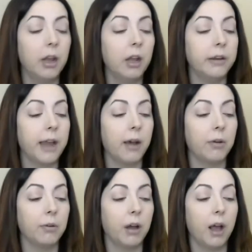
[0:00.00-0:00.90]

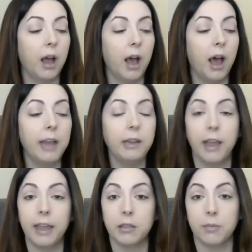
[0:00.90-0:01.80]
Now,
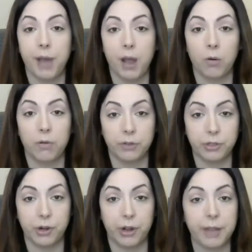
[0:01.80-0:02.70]
unlike the power of
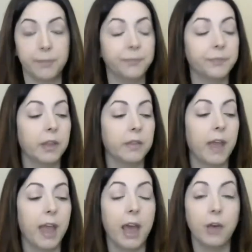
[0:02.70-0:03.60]
attorney, the
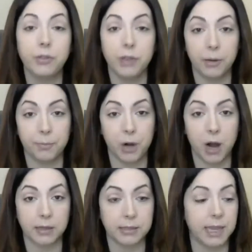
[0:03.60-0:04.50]
healthcare
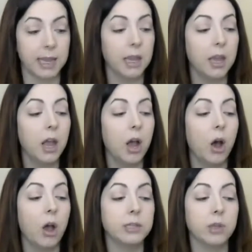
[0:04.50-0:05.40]
proxy
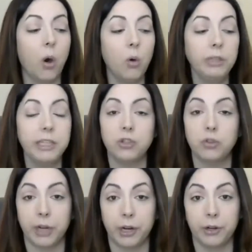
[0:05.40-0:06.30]
is only
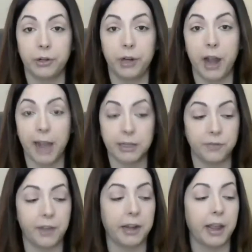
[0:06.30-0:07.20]
triggered or
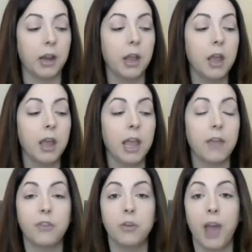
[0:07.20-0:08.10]
activated
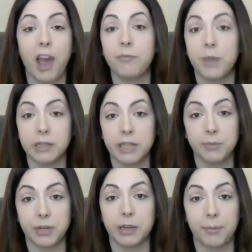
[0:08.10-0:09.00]
if you have been
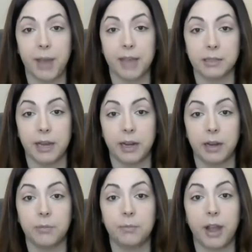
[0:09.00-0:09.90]
deemed incapacitated
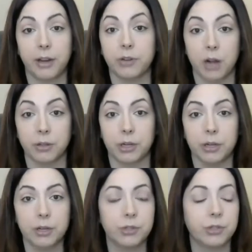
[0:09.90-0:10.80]
by your doctor.
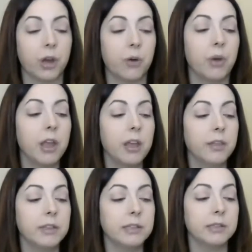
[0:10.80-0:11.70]
So
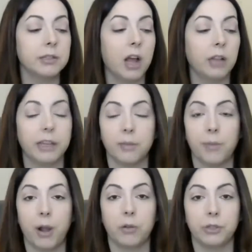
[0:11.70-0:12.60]
this is not like the
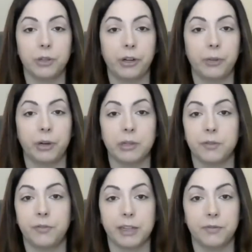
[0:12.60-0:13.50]
power of attorney where it's
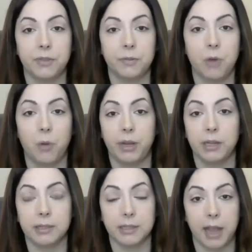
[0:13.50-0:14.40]
effective the moment
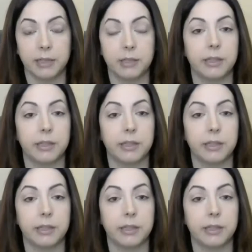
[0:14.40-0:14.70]
it's signed.